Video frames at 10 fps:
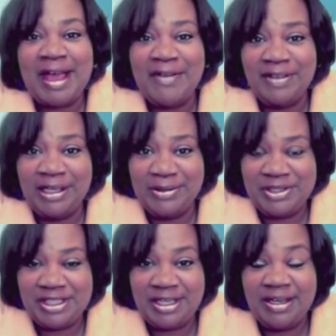
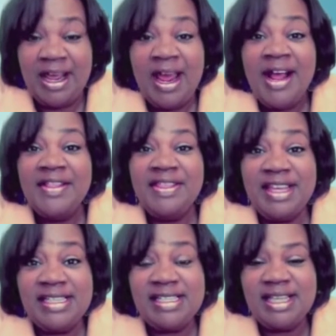Evolution.
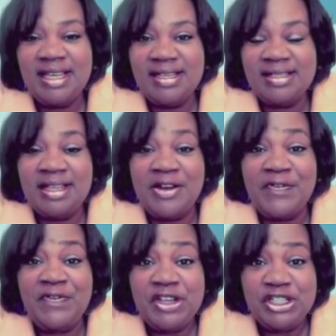This is the
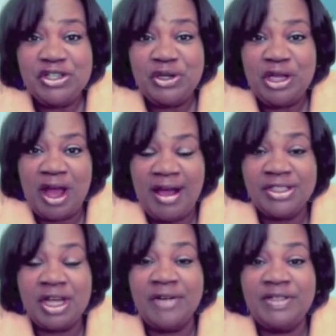official launch
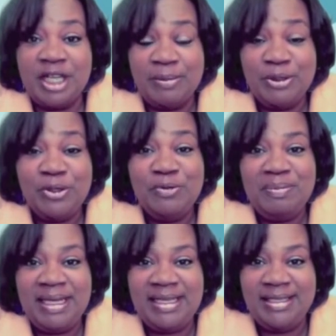of
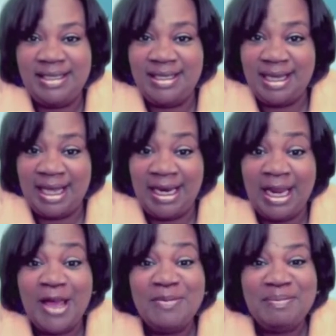WBDN
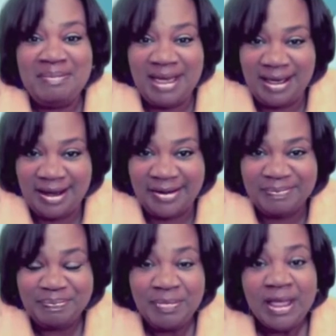Media.
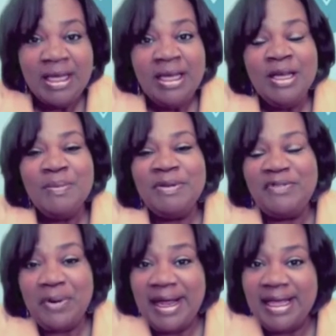
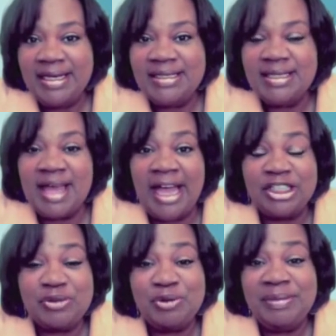Before I get into the
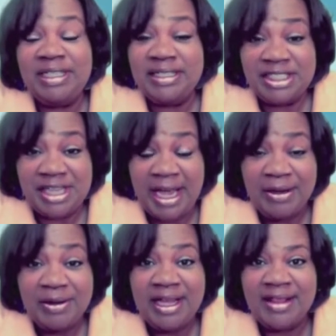actual media
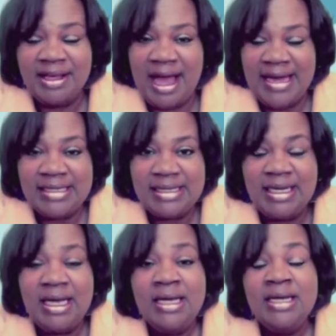channel and the
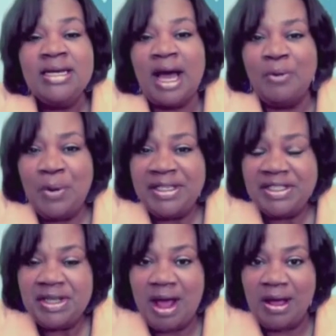content, I want to
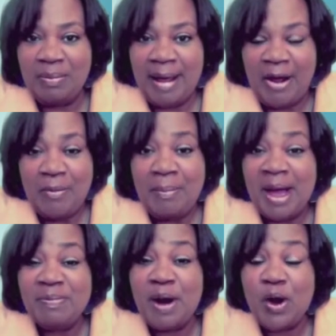talk about my
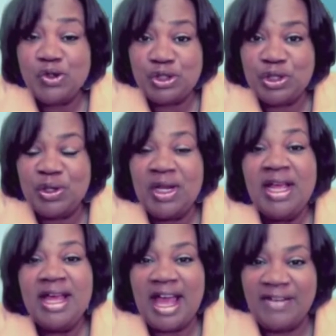personal
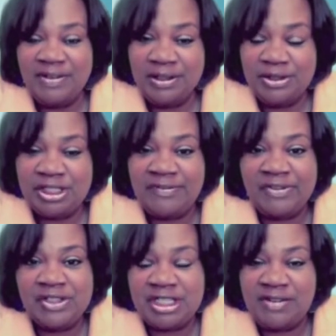evolution for
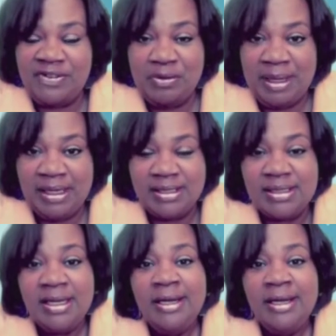just a few minutes.